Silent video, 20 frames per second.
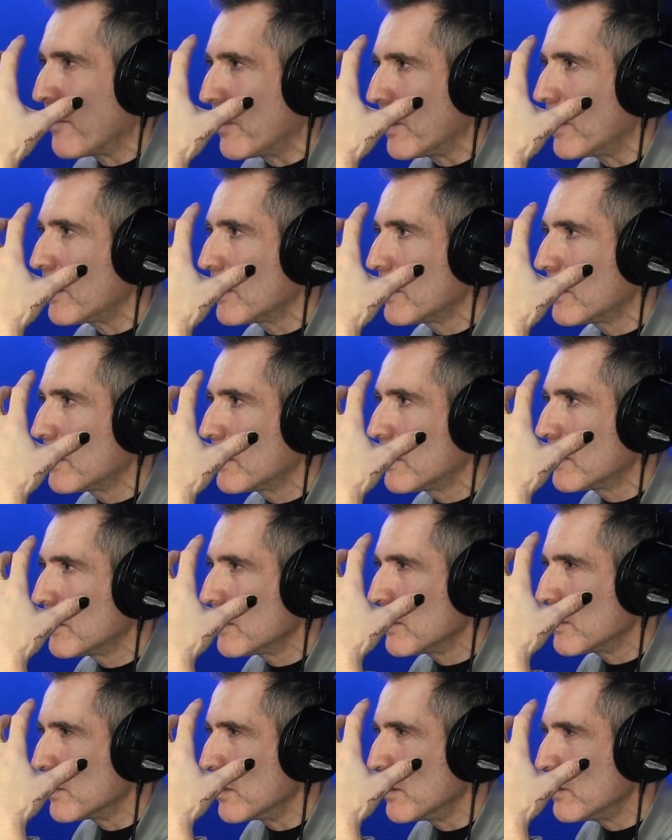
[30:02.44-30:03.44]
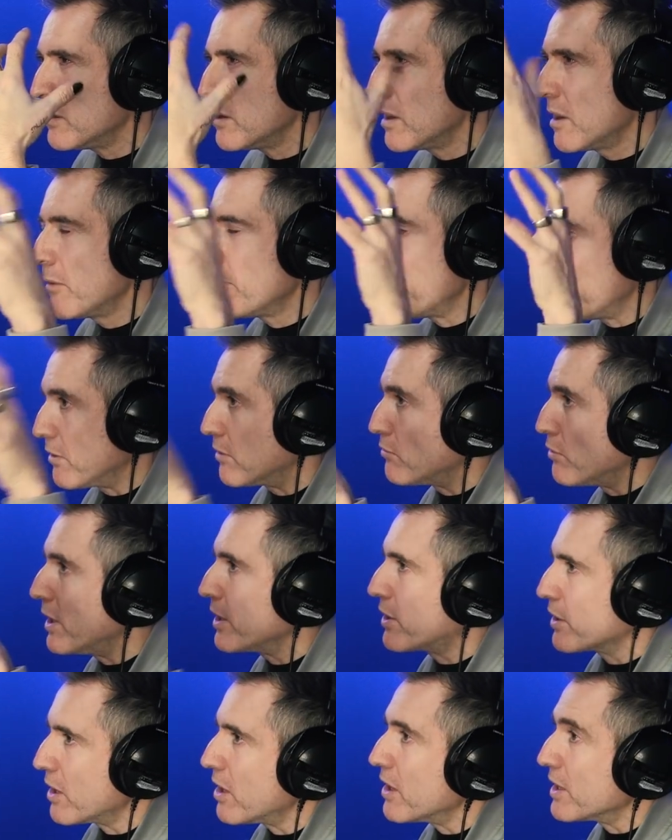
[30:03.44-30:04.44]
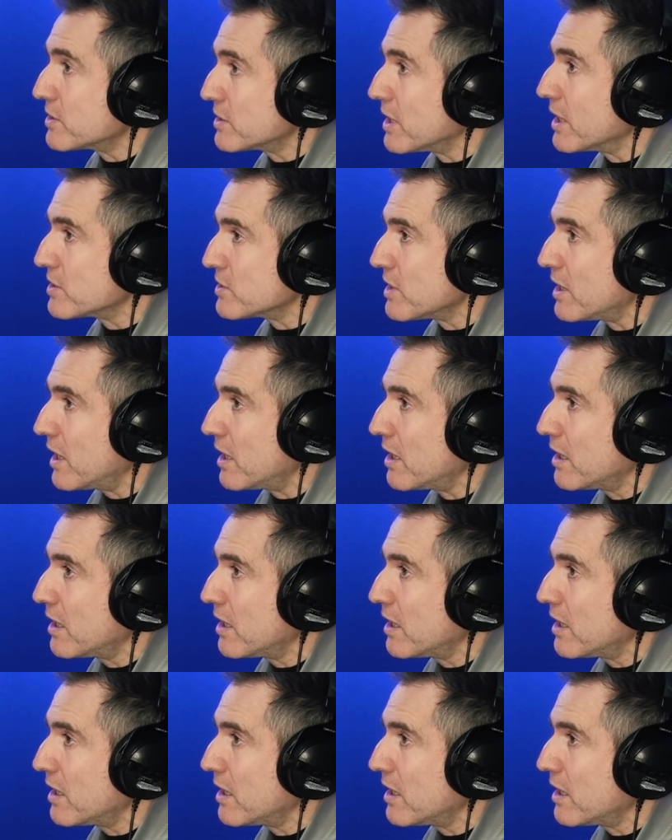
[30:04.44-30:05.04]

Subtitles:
there, you know, but a really good artist does that.